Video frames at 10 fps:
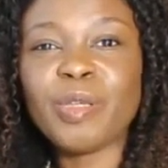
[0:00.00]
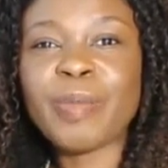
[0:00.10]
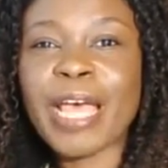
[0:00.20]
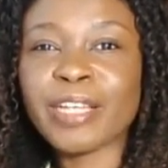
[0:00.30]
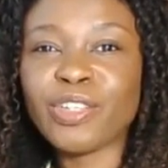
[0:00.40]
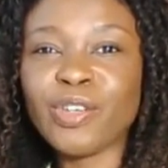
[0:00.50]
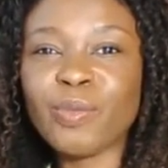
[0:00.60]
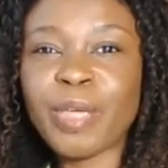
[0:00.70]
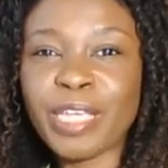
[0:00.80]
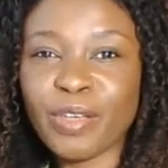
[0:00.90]
be back to
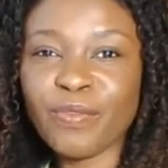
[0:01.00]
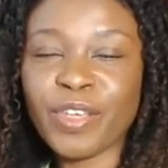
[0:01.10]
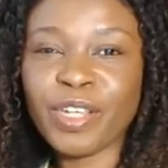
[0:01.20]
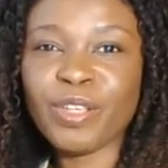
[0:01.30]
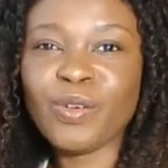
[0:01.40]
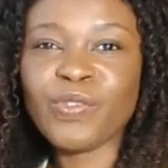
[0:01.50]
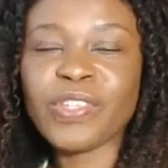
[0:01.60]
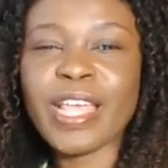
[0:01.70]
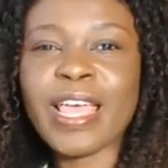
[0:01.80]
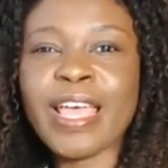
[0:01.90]
making
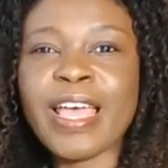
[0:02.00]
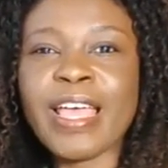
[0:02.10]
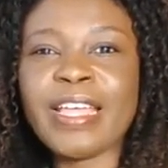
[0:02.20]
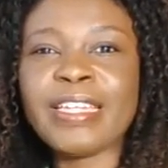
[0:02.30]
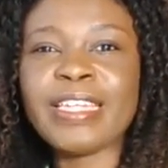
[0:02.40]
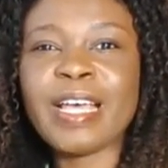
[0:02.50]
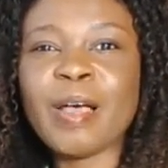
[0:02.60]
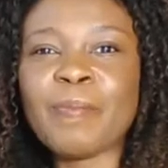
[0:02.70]
videos, and